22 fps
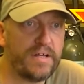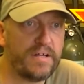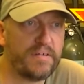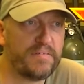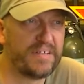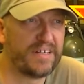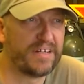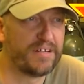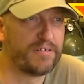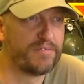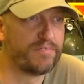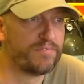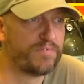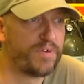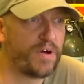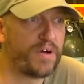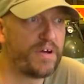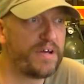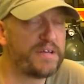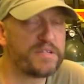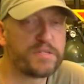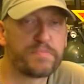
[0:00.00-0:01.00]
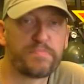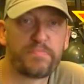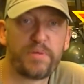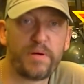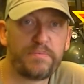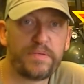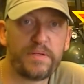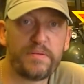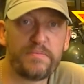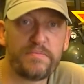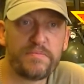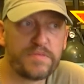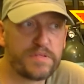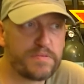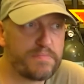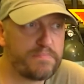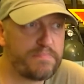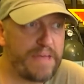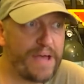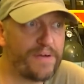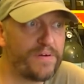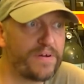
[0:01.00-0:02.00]
you know, riots, problems,
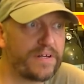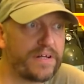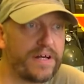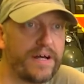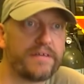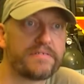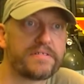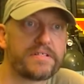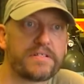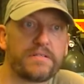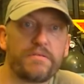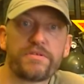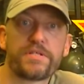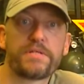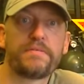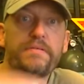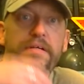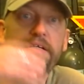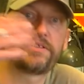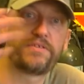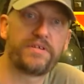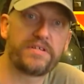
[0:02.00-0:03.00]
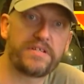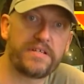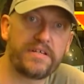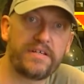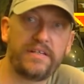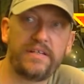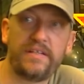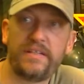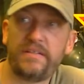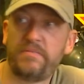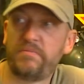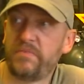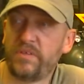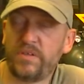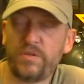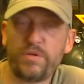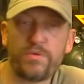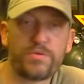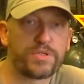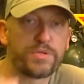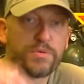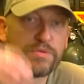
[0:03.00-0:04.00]
power cuts, loss of electricity,
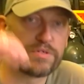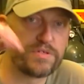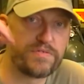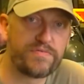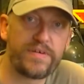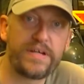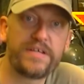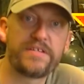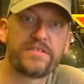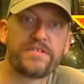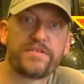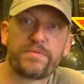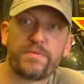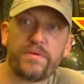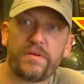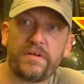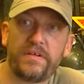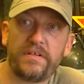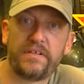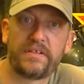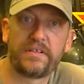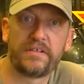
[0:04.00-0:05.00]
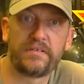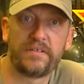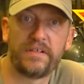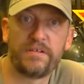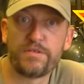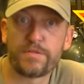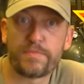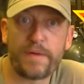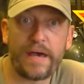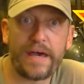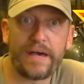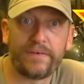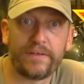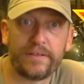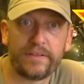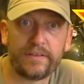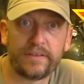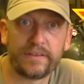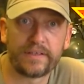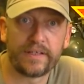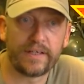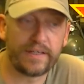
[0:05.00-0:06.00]
all sorts of reasons why you could lose power,
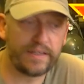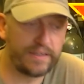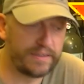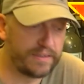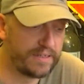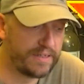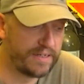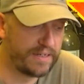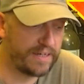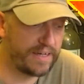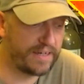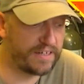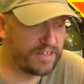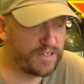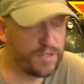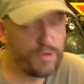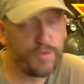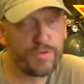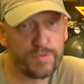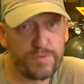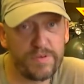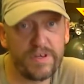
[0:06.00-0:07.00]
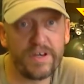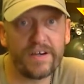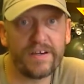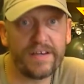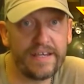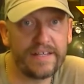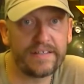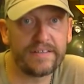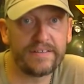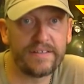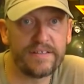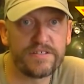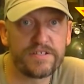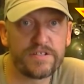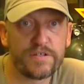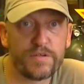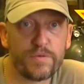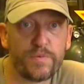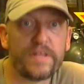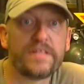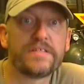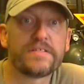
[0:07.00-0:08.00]
okay? And of course we are heading
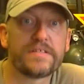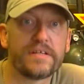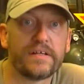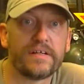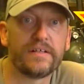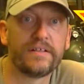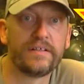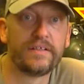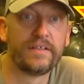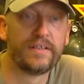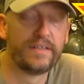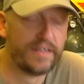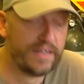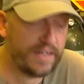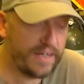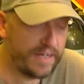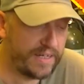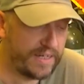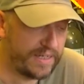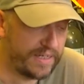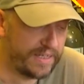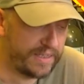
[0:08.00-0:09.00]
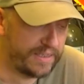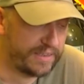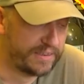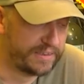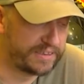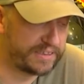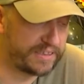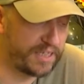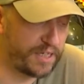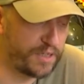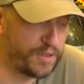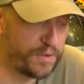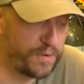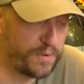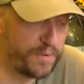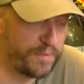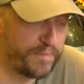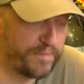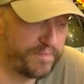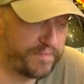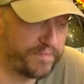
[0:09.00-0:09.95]
into winter. So,